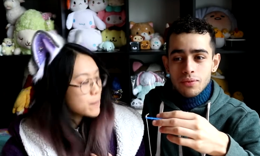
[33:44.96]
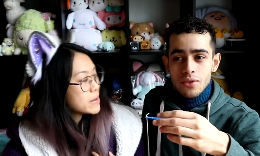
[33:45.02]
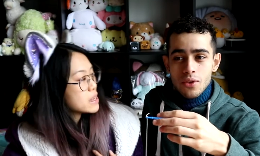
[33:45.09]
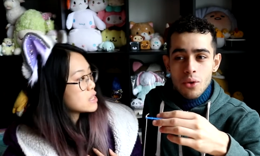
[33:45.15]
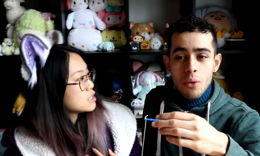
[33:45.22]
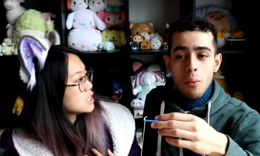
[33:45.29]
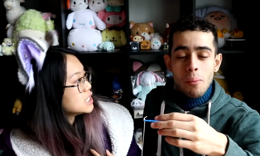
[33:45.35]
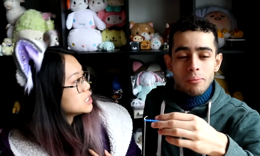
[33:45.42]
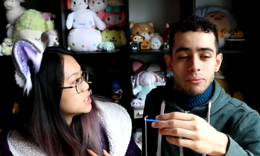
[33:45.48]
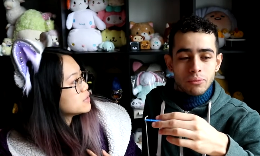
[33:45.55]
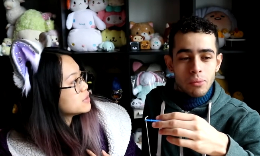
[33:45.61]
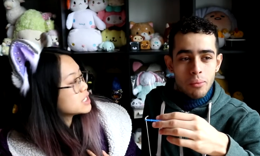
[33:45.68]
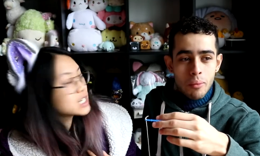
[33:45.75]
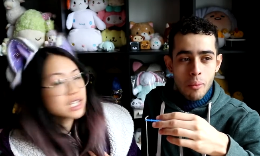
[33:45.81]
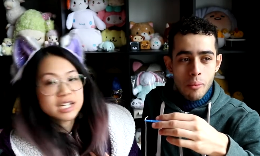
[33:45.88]
Speaker 1: a sense
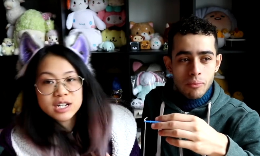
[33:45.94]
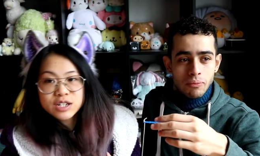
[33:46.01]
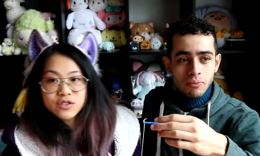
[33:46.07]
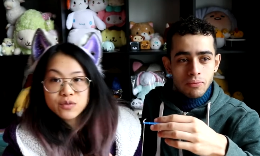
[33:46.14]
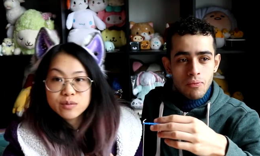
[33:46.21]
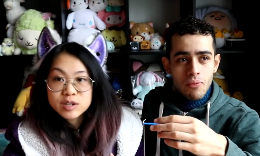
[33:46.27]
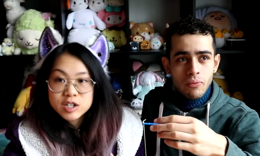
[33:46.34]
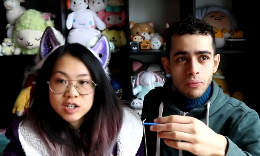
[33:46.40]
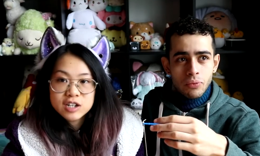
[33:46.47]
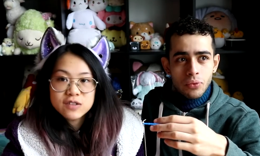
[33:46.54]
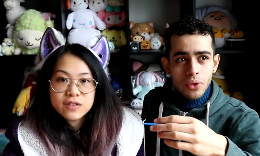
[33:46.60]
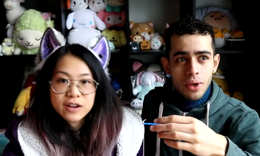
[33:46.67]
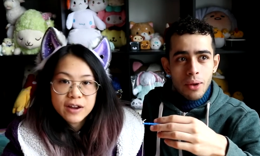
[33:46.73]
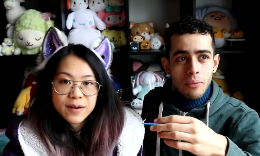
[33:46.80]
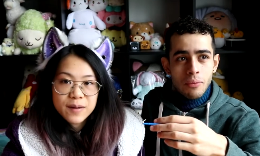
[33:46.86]
of success from
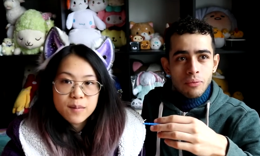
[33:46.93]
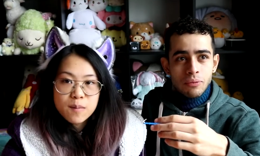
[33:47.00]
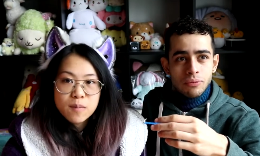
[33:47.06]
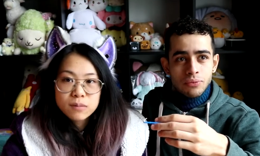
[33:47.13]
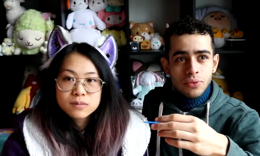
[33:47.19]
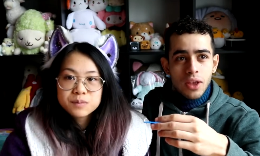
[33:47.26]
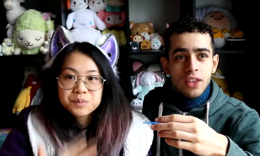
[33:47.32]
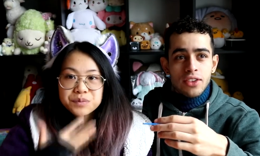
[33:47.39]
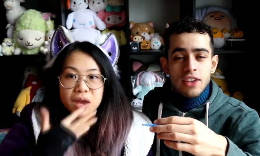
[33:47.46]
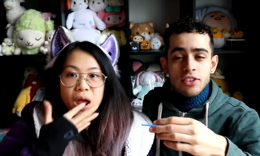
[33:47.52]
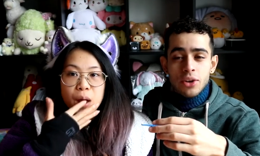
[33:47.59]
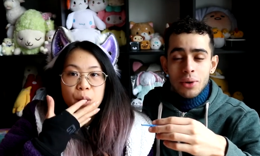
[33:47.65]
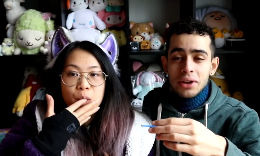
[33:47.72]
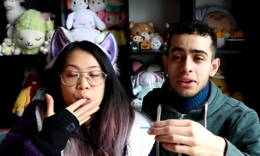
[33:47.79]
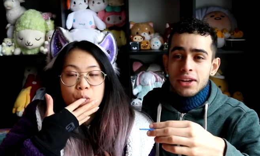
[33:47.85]
achieving it.
Speaker 2: It's
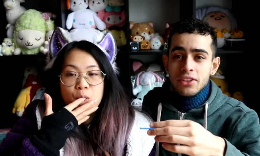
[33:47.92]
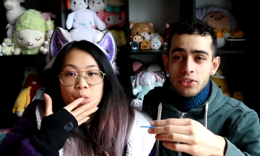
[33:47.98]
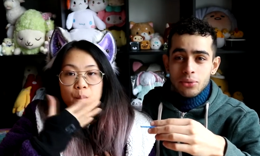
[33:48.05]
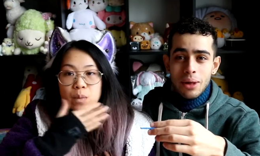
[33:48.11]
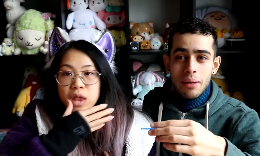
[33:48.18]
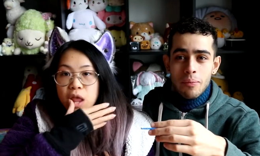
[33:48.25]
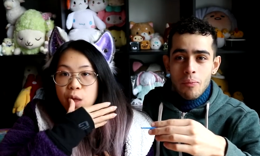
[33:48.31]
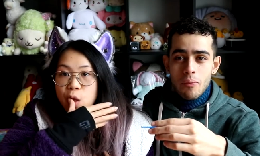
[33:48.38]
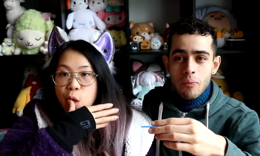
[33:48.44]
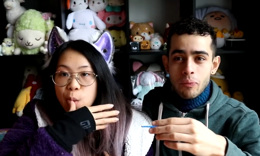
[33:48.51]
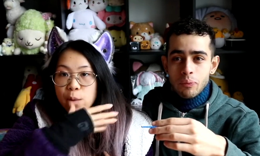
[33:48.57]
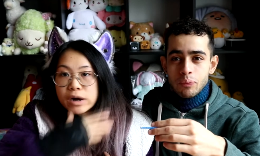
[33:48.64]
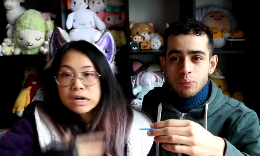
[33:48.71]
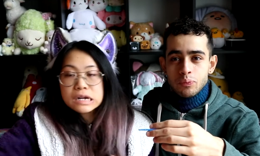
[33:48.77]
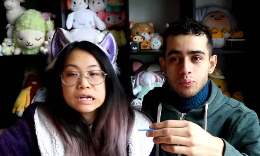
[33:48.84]
actually quite nice as well.
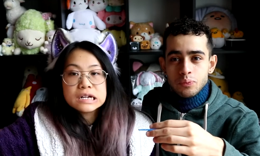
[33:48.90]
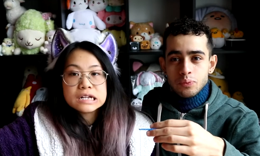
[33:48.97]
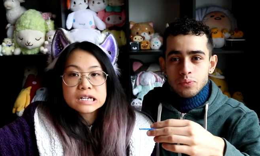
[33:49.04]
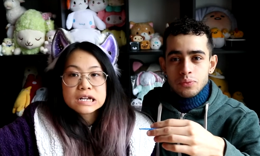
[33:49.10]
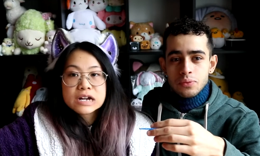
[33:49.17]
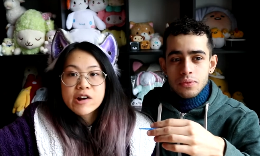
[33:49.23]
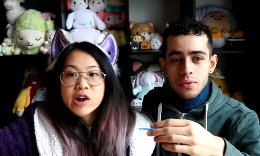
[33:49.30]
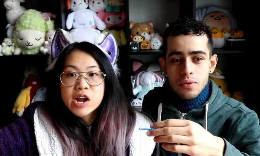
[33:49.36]
Speaker 1: It is.